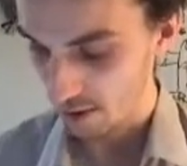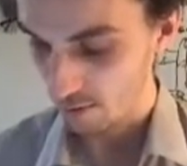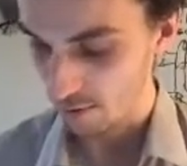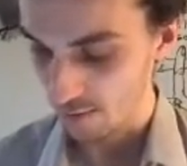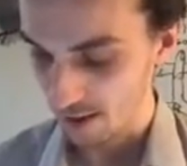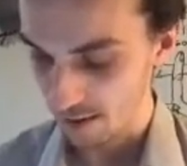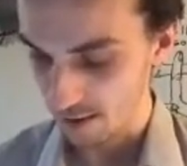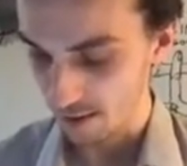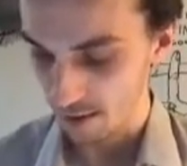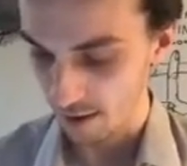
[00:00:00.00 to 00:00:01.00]
which means that
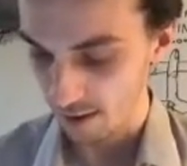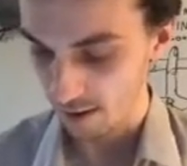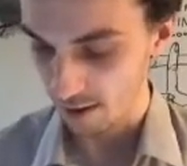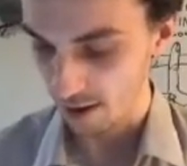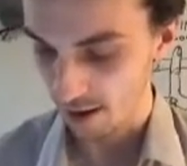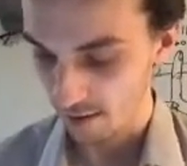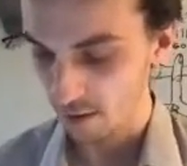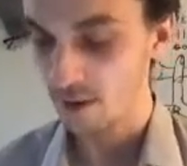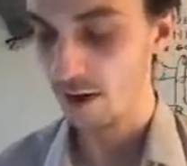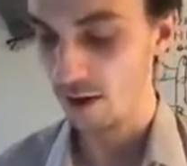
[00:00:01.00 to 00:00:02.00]
this ideal I, the
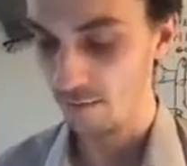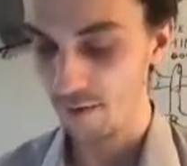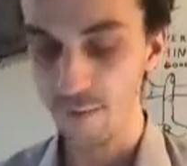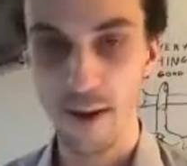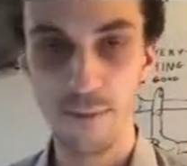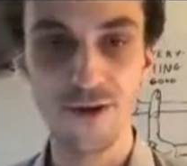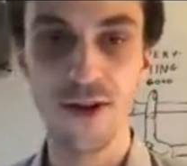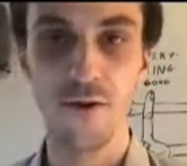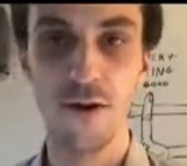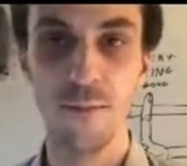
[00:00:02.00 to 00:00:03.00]
kernel of this map, is
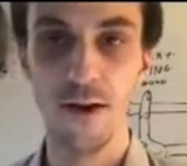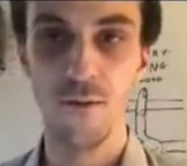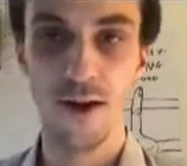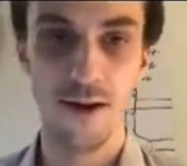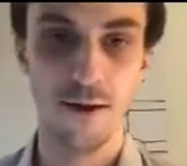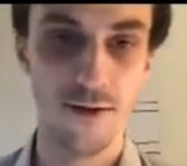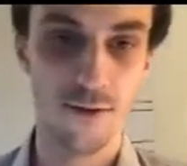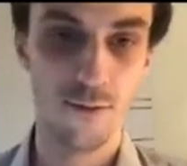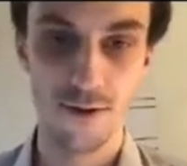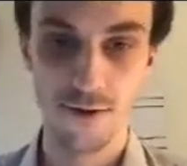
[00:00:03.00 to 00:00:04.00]
generated by a regular
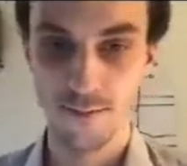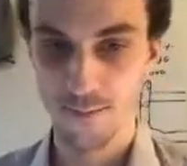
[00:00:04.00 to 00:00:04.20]
sequence.